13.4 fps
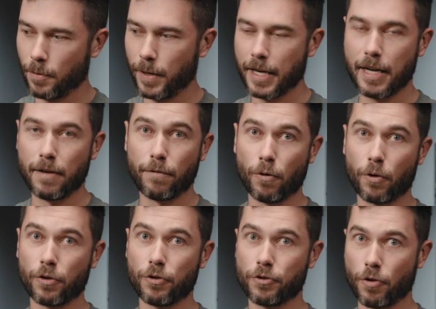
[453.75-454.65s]
that we need
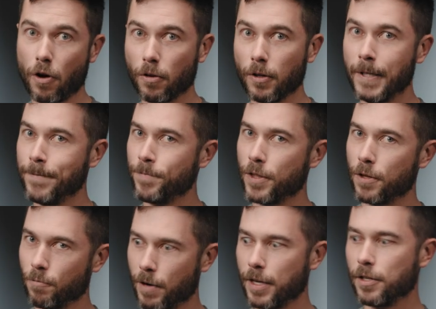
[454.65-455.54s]
for control,
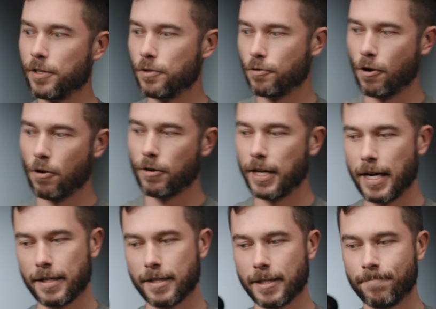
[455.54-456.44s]
the RED control
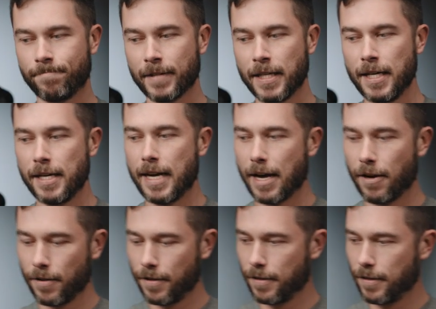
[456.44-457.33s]
connector.
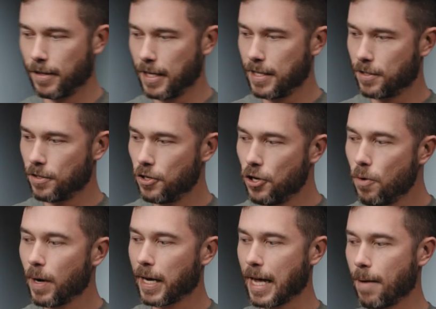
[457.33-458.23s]
Now, these
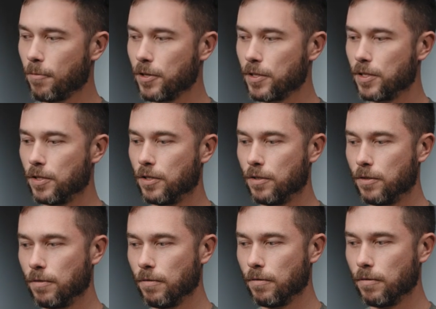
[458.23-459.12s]
newer cameras
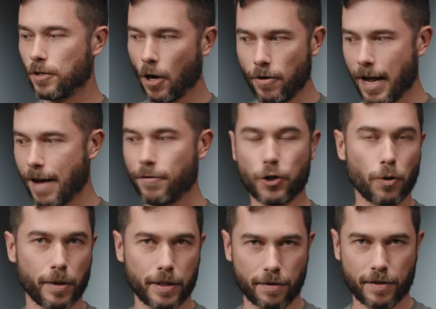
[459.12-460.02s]
don't have a
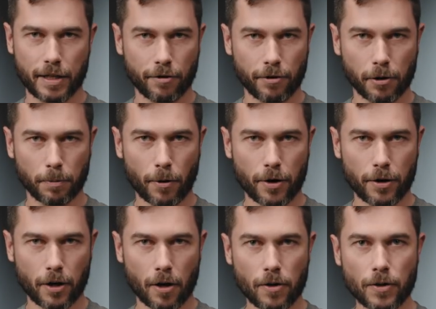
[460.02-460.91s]
choice of serial
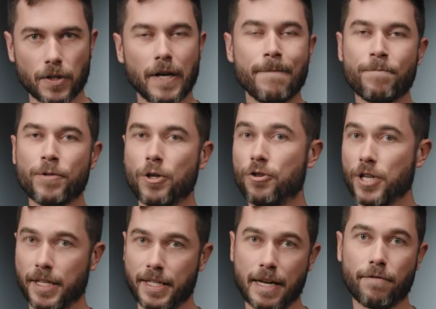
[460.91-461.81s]
protocols. You
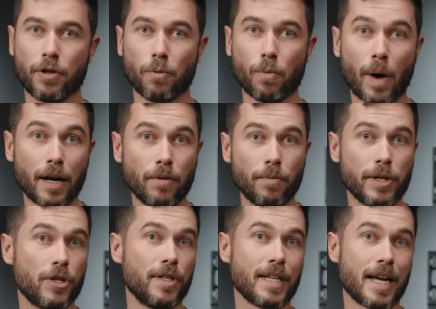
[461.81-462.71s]
just have the one,
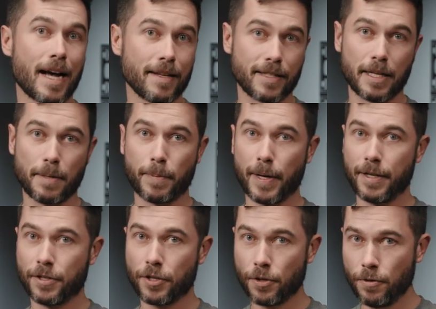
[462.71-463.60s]
which is
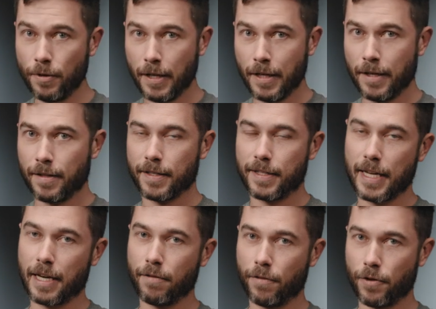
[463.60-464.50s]
RCP2, the
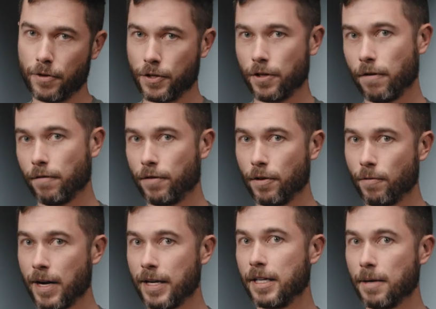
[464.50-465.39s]
second version of the
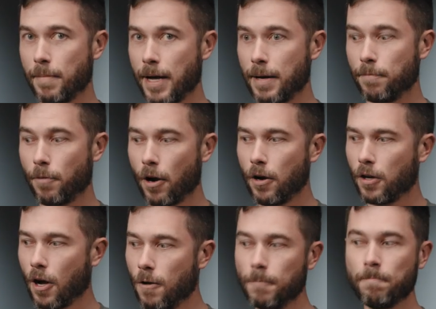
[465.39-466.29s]
RED command
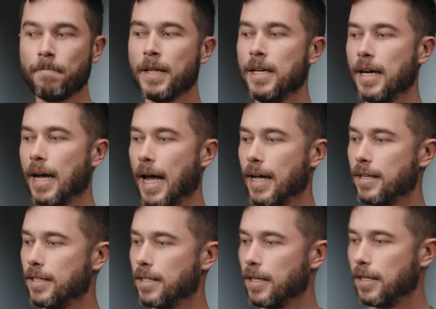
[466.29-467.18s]
protocol.
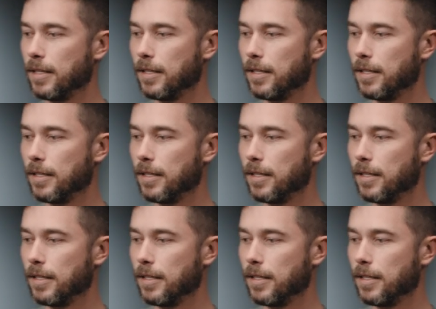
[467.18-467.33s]
And